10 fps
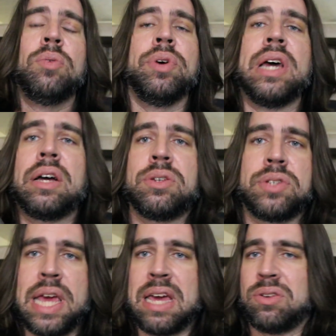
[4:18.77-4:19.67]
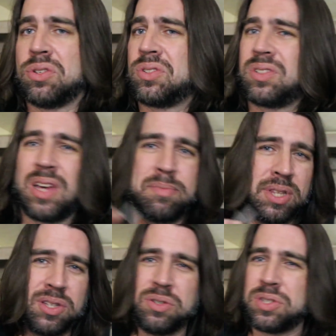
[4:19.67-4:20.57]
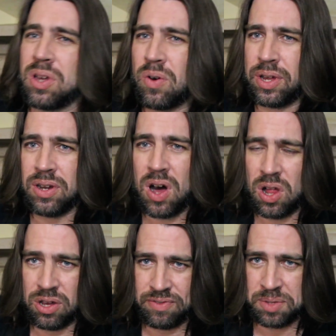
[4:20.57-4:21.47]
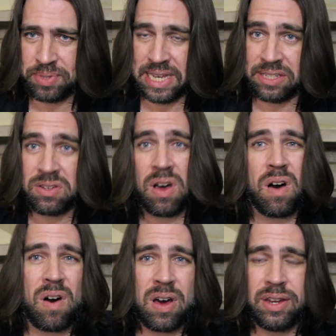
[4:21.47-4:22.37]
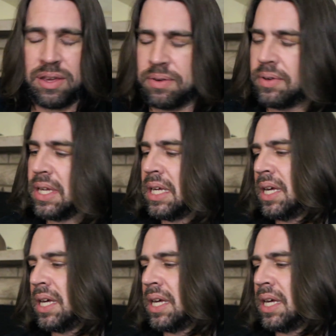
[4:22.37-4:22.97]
without those handles coming loose, going all over the place on you.